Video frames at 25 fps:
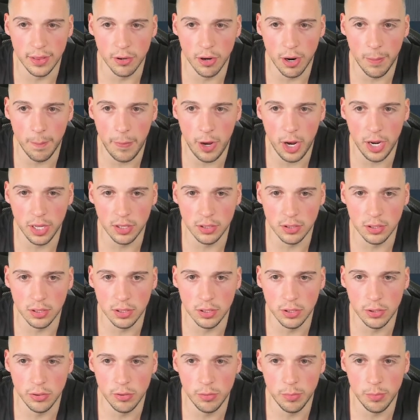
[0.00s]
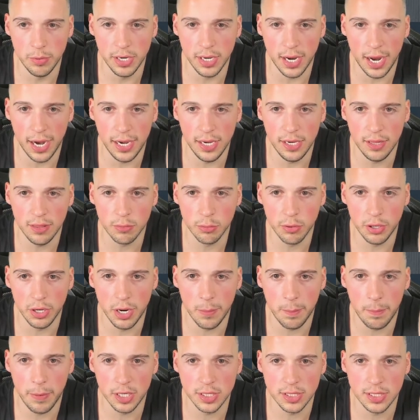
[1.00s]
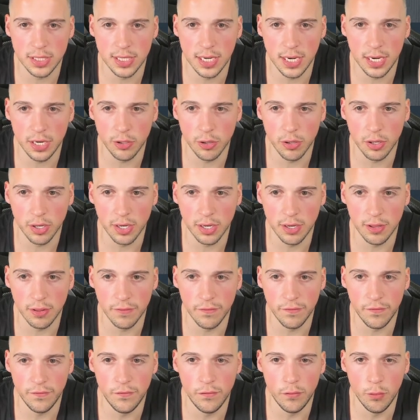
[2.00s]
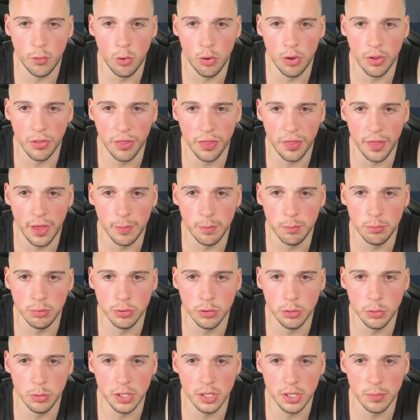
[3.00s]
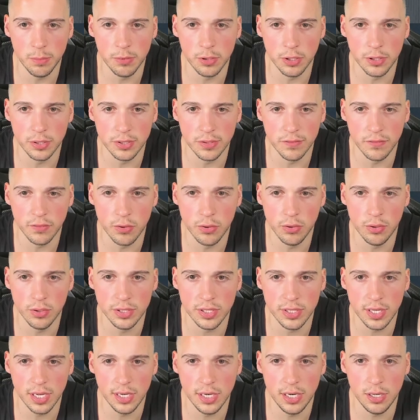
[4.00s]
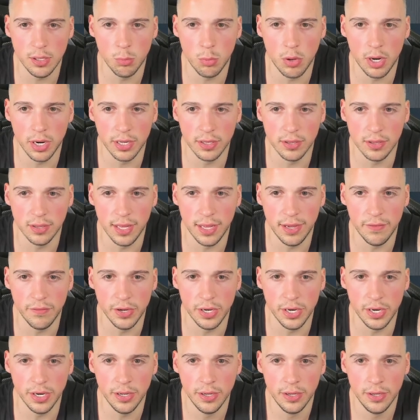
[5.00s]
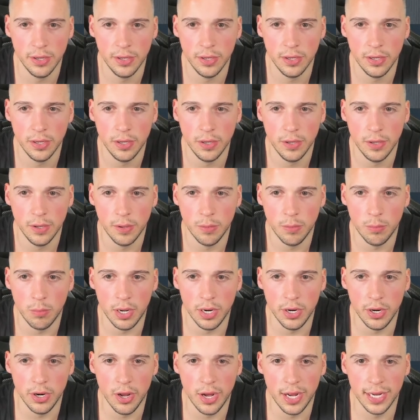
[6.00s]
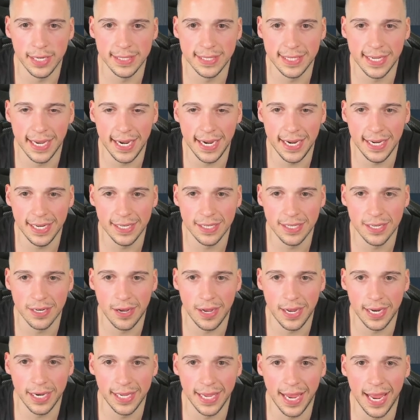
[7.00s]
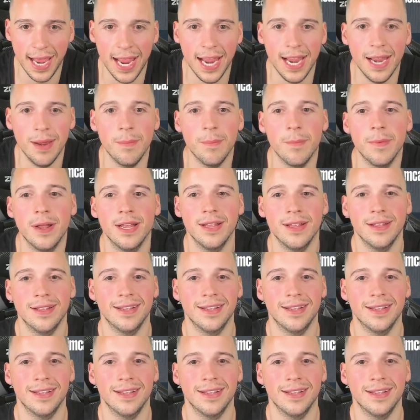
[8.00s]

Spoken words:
They're up by a little bit, 83 up by 10 going into the 4th. They blew it because of course they did. 111, 119 tie game.